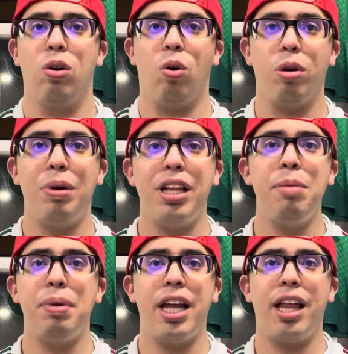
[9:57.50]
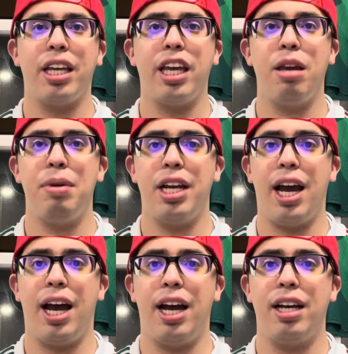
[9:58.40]
Orbelin Pineda came in
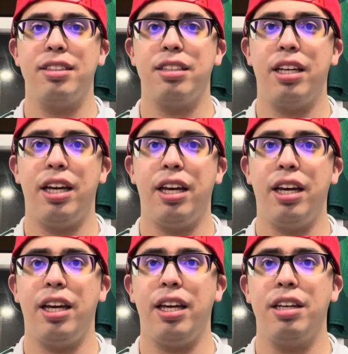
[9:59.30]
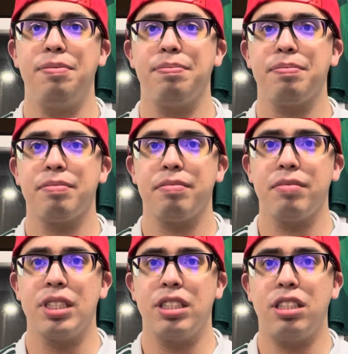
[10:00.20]
as a
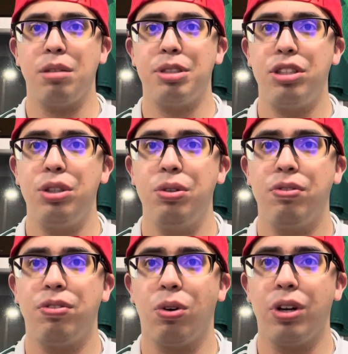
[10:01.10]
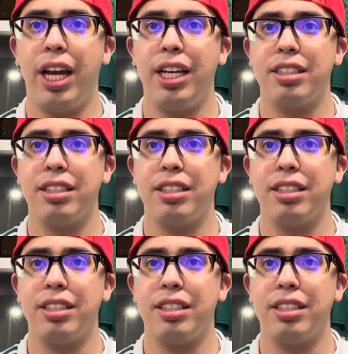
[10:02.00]
substitute for Eric